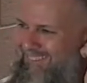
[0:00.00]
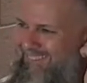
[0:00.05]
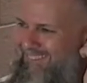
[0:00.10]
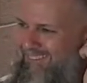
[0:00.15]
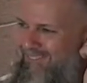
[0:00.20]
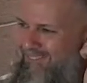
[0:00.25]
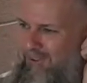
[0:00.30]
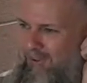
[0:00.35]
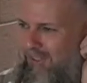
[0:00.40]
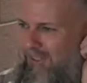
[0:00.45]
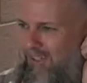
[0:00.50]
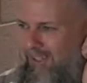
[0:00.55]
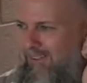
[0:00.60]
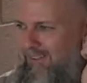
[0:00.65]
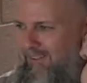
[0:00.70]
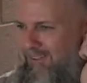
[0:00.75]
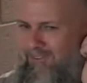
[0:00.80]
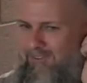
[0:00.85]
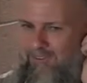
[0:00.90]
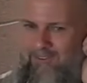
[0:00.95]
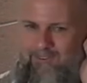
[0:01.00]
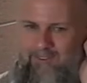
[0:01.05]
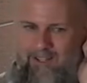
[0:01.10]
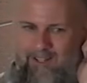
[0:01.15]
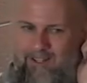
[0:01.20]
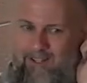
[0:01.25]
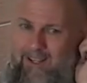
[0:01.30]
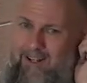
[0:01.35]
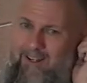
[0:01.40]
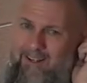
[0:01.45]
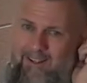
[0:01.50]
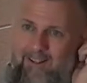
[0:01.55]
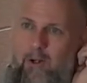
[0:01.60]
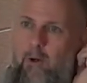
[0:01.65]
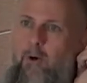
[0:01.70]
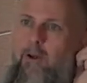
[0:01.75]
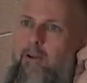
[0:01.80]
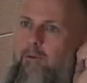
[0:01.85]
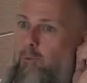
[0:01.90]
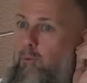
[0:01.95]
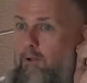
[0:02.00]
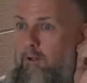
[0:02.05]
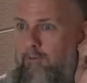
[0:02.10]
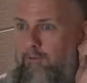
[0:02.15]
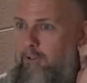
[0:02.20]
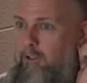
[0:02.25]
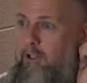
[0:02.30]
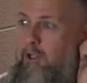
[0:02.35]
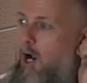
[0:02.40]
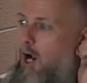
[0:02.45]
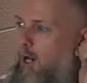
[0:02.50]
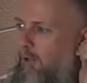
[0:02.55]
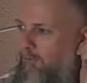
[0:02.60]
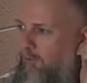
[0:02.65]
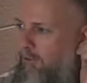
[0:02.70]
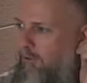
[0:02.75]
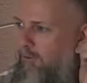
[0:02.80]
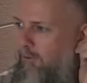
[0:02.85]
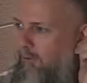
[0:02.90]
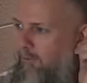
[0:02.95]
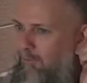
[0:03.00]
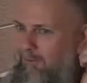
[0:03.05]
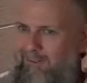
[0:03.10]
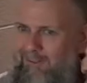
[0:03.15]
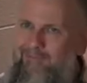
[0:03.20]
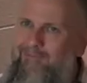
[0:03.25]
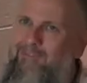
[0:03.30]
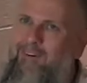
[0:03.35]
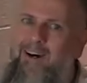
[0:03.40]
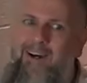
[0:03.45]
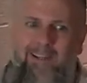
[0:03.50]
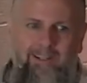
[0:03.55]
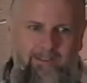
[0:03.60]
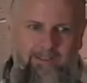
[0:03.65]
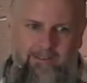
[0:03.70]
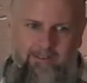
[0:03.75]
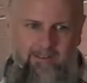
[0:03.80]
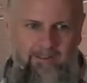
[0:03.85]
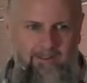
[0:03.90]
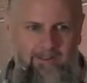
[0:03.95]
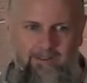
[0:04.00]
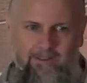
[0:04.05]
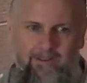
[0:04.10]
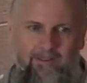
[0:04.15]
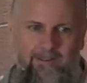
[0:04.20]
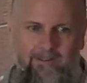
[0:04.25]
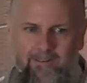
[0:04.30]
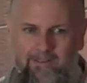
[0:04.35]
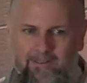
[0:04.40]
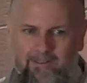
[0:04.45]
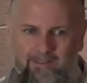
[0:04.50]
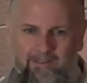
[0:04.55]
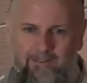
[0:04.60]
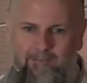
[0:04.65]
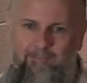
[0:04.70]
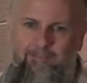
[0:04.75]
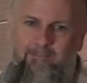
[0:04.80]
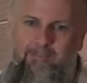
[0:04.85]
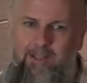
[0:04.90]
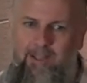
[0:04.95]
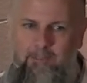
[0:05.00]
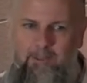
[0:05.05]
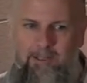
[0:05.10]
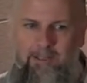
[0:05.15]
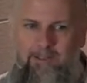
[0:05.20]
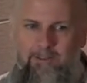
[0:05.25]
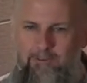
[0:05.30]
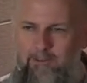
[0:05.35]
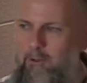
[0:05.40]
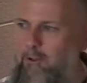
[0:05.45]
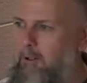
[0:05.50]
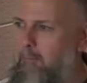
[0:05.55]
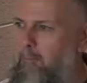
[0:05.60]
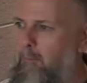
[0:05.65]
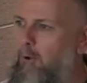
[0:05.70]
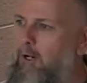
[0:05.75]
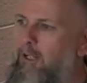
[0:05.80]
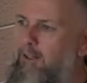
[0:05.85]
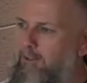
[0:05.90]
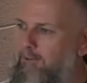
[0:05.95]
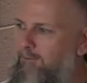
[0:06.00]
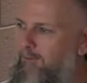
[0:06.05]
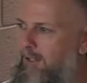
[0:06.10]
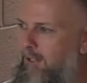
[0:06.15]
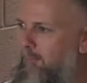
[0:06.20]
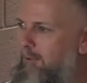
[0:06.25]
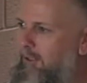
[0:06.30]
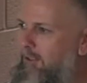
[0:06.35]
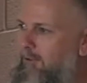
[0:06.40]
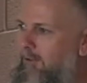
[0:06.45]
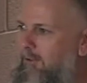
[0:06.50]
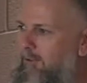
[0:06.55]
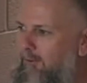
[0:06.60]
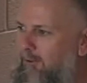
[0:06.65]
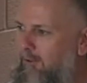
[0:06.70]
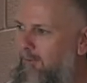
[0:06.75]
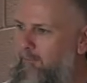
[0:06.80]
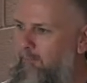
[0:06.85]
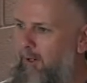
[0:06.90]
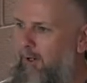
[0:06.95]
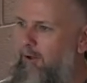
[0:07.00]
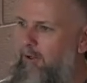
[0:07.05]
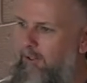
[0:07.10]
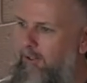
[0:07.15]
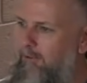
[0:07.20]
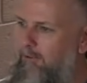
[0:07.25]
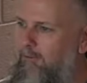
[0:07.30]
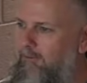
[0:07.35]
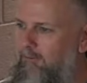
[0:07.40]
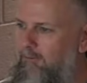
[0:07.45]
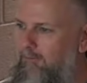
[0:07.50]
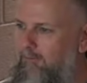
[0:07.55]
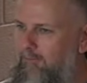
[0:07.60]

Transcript: So yeah, it's just, and you know, was it a cost issue? Well then fine. I mean, is it going to break the family to bury you?